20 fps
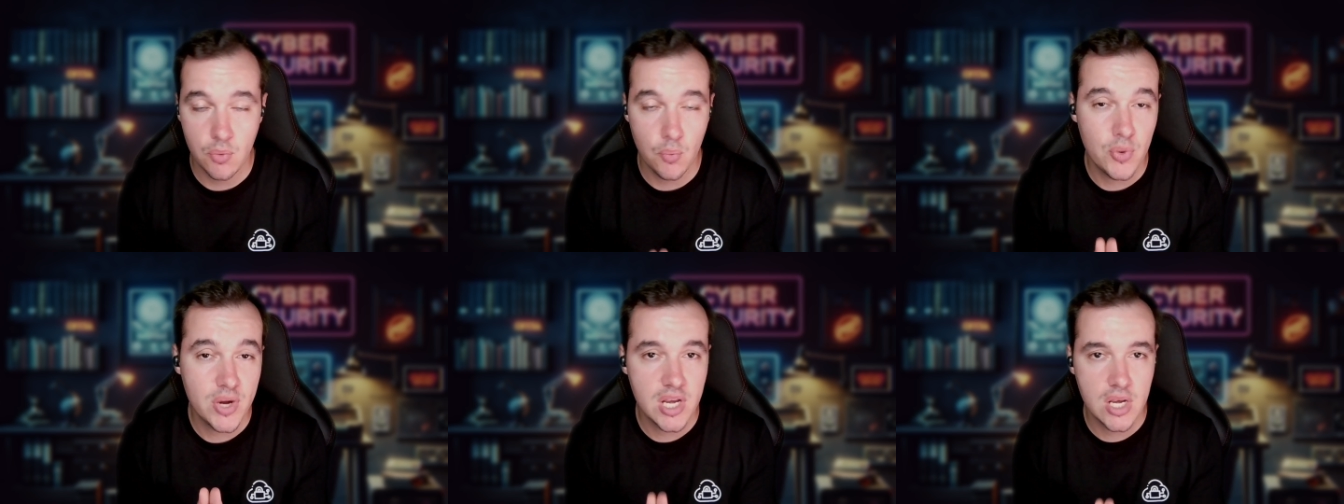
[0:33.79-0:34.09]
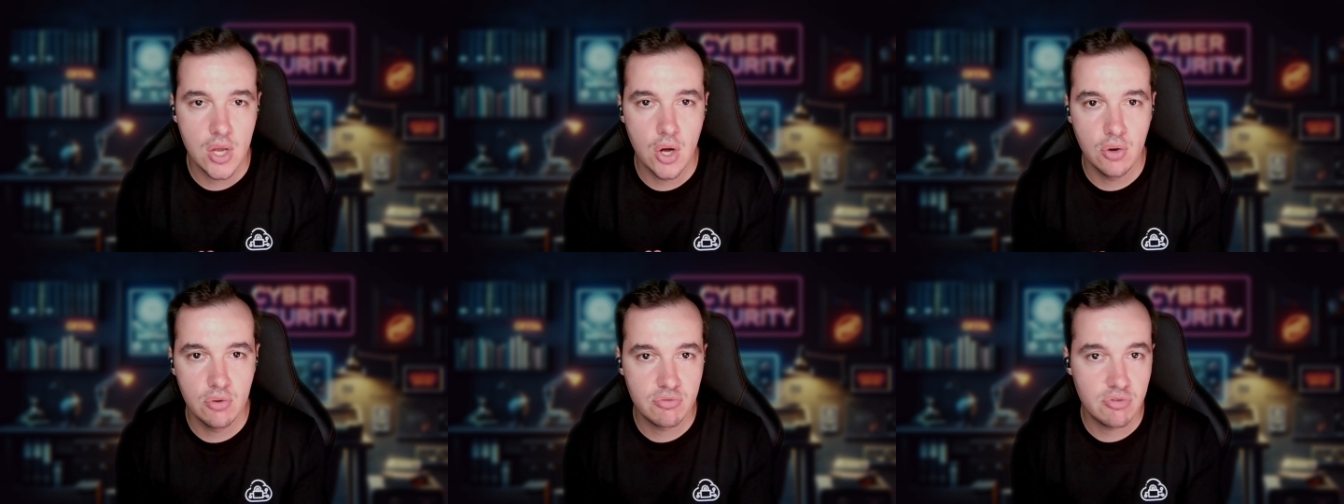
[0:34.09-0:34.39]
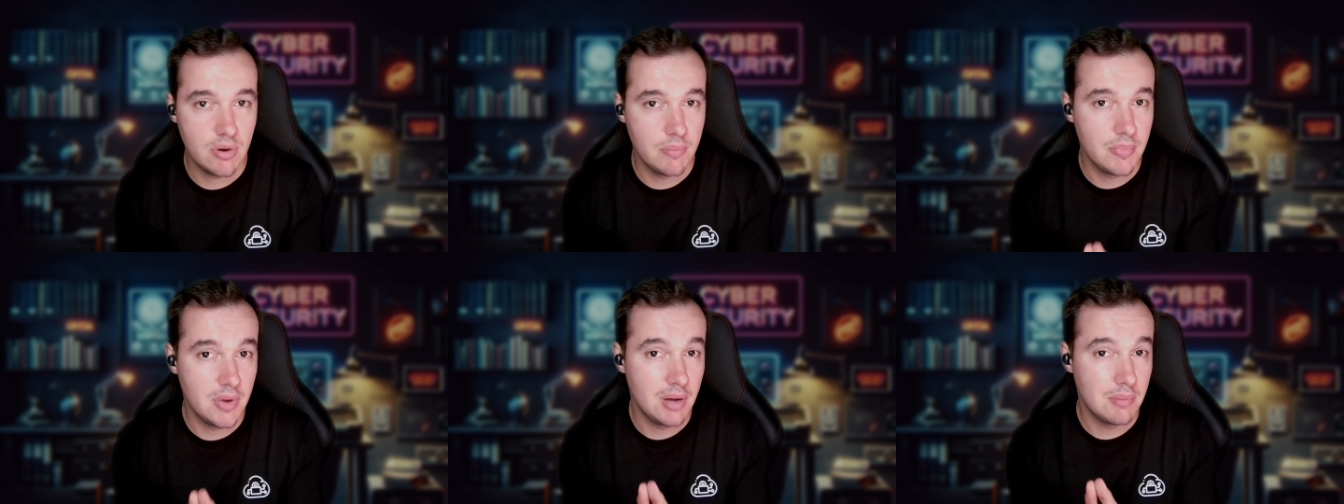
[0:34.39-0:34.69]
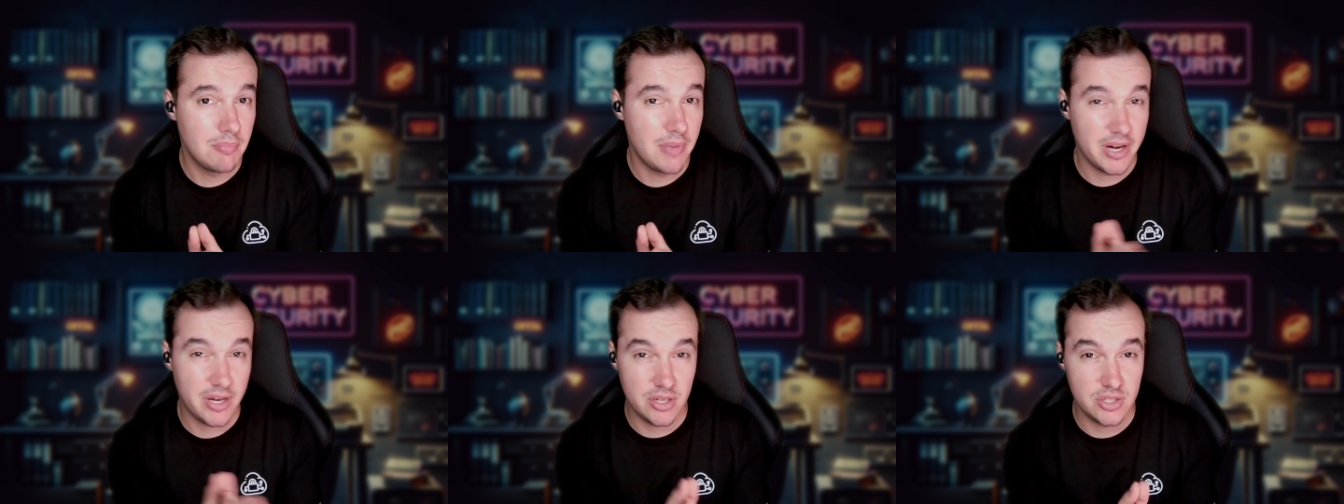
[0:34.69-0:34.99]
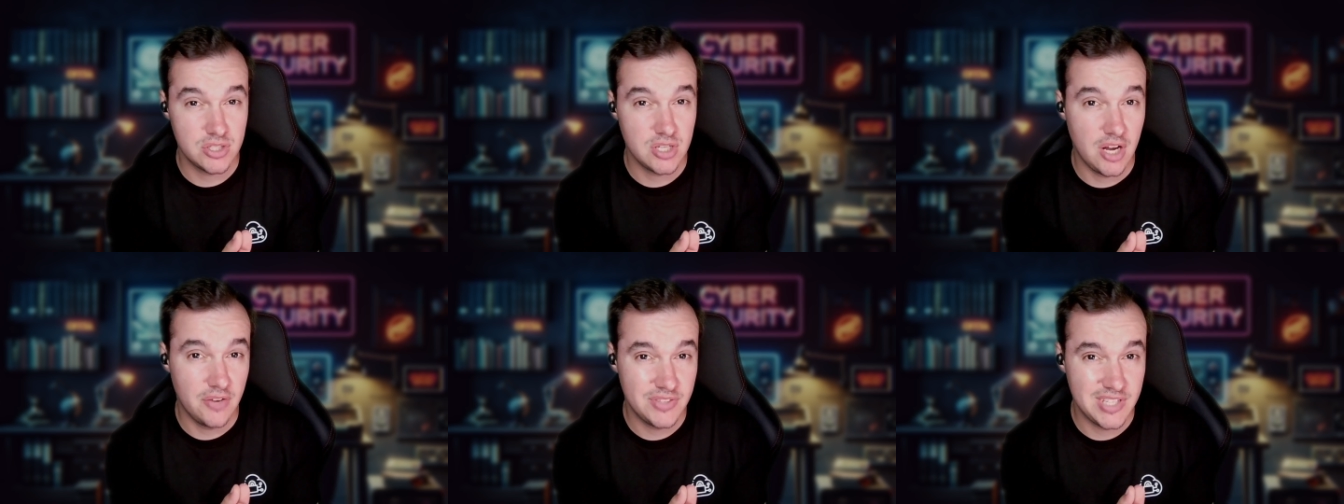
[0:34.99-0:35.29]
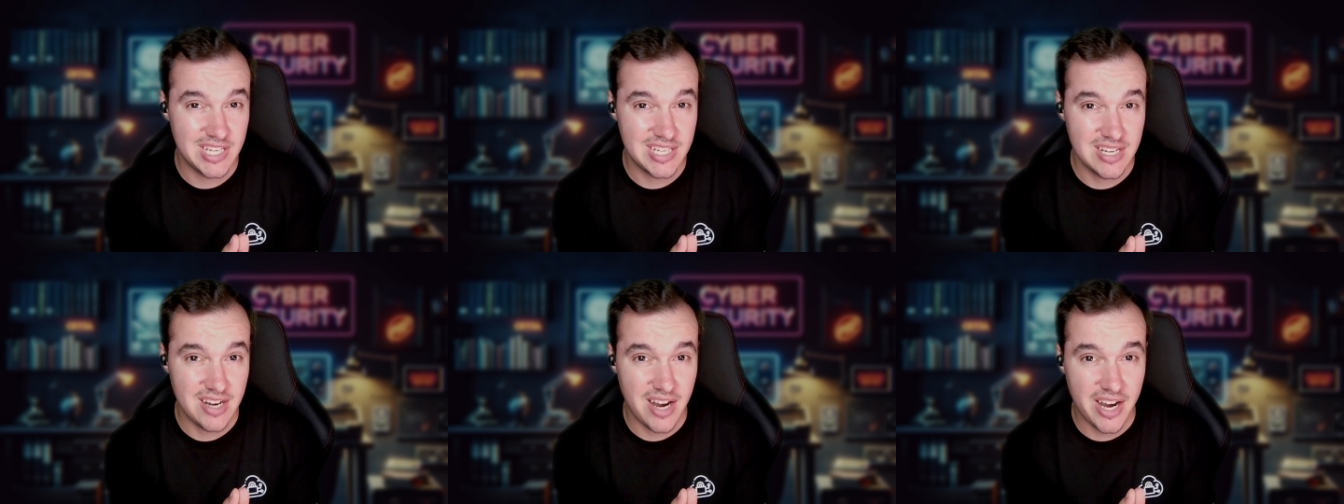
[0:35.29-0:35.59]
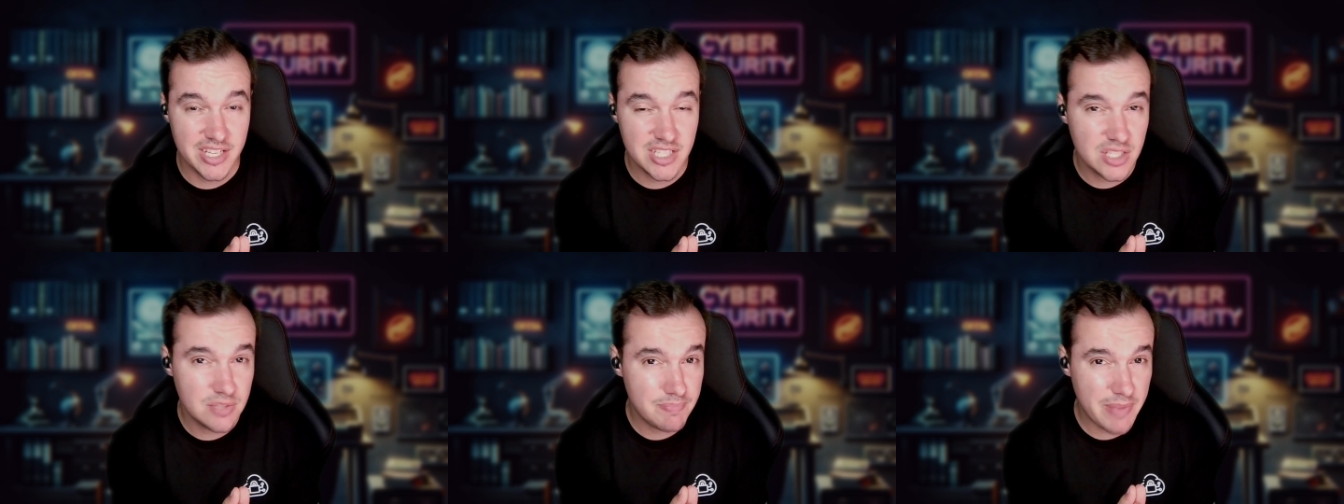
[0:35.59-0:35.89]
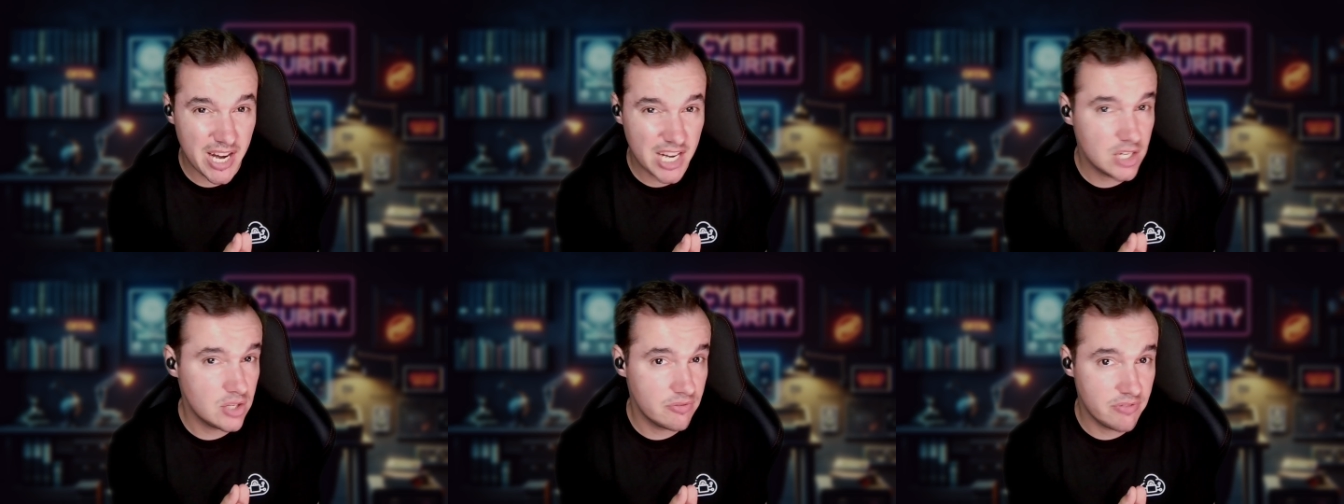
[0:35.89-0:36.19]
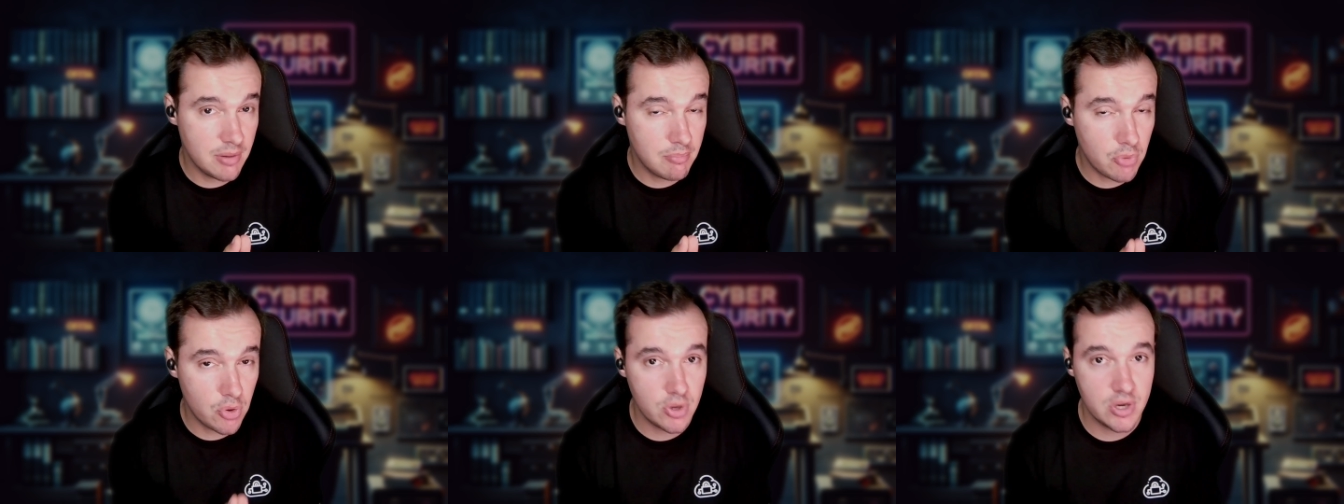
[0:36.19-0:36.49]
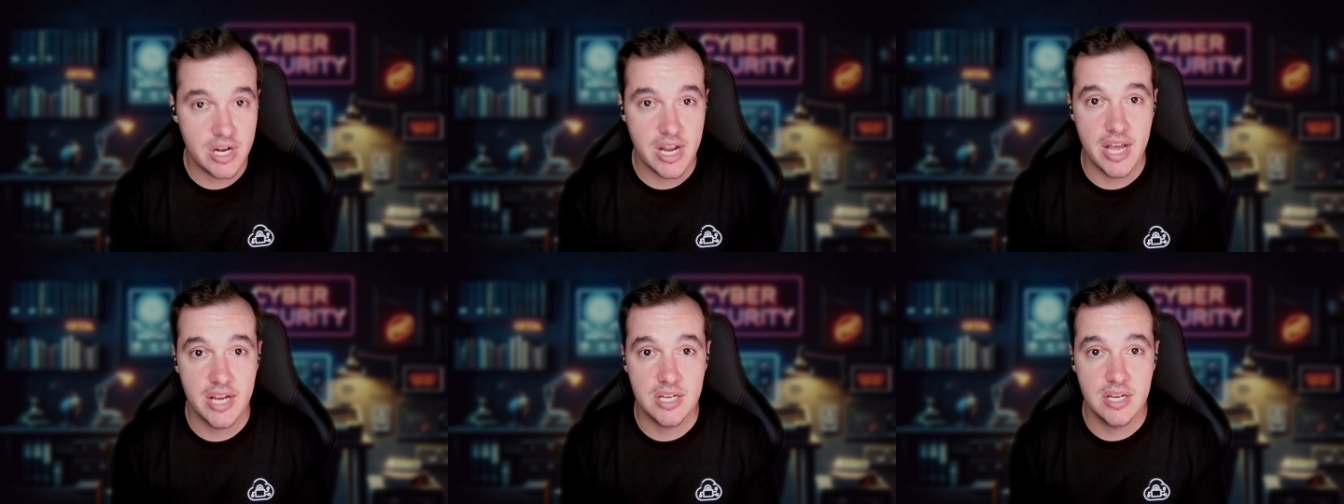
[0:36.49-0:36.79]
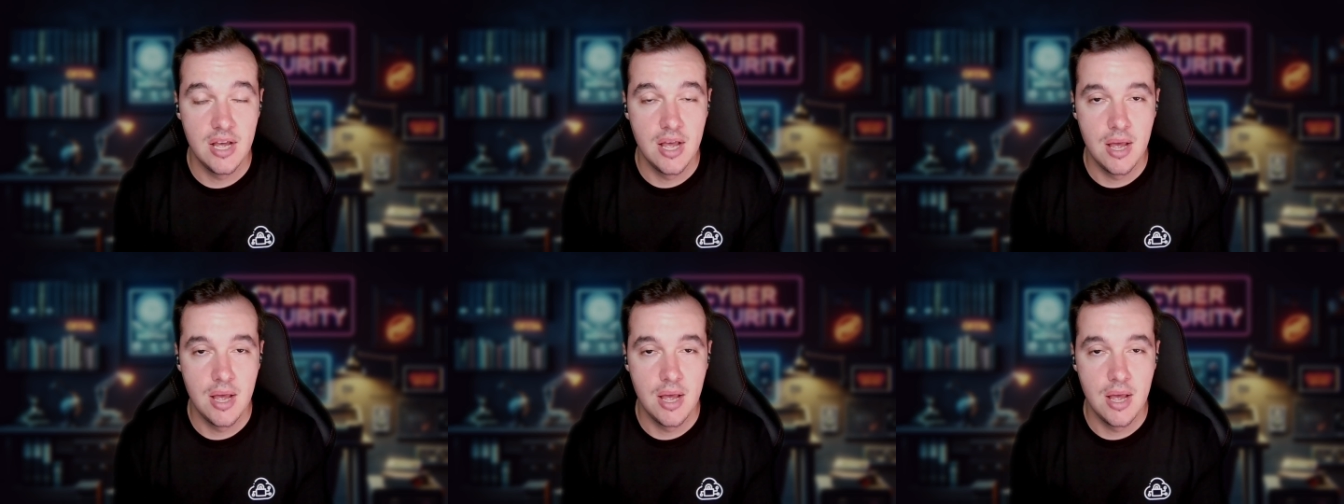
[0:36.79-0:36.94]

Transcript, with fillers: we know from Microsoft Ignited back in November that